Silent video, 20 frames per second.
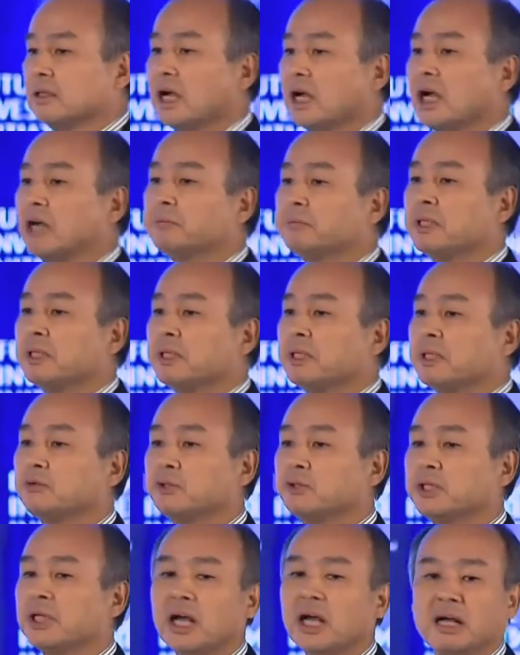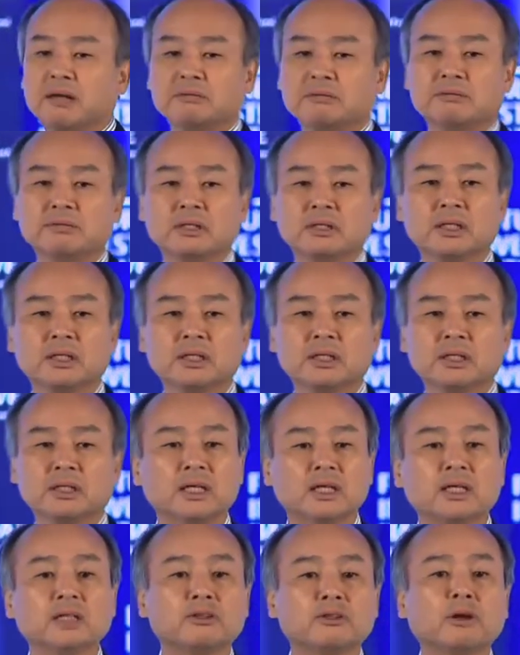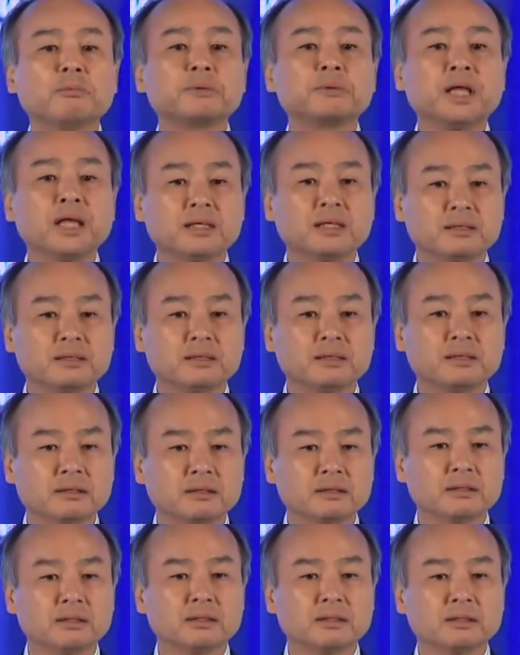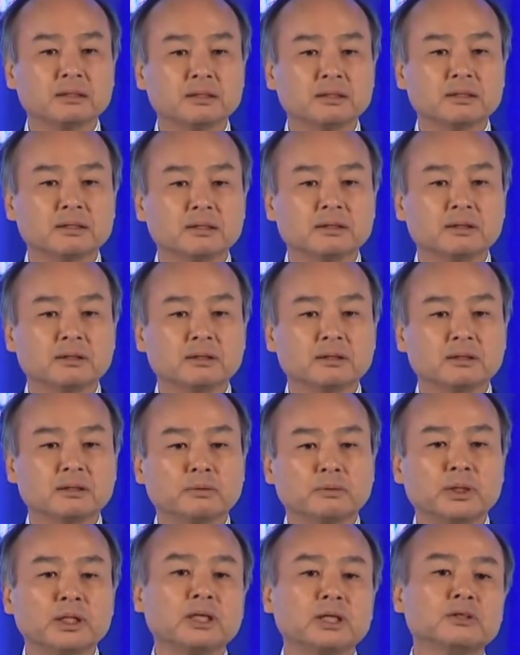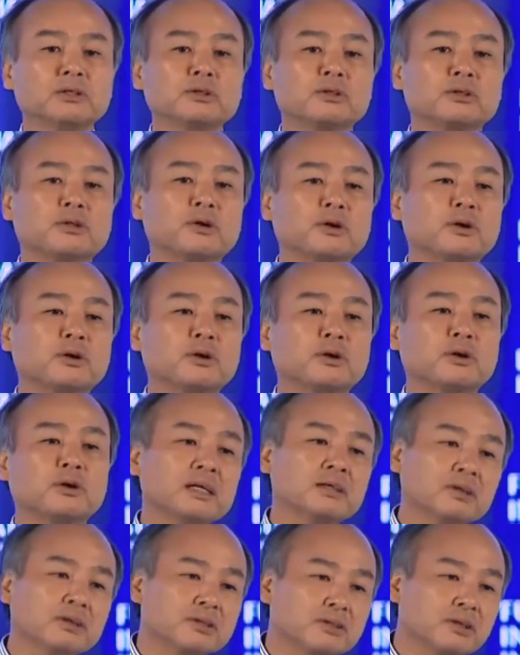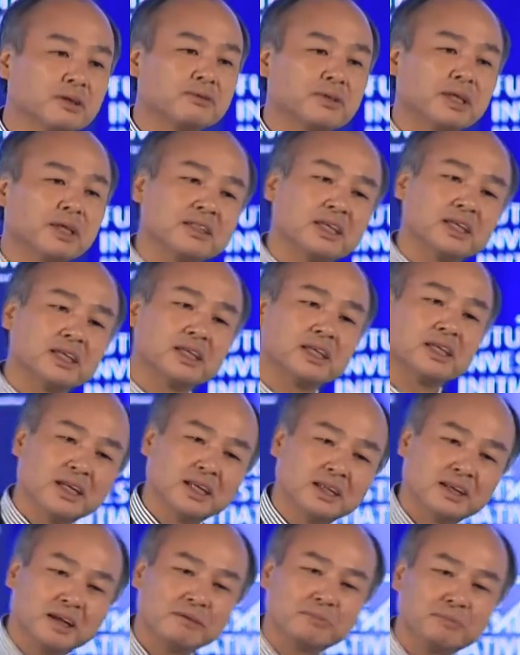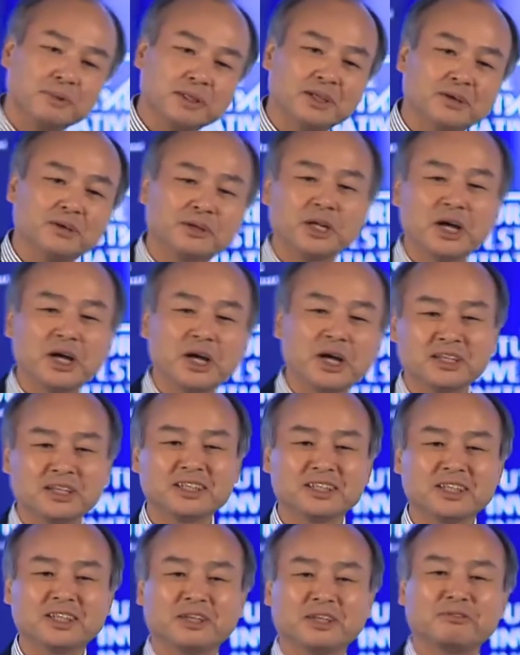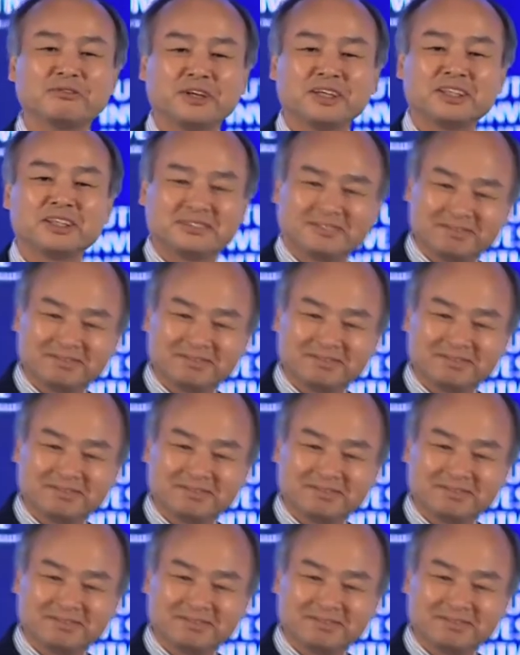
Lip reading: how many do we have in top 10? Whether you call Microsoft as an internet company or not is a different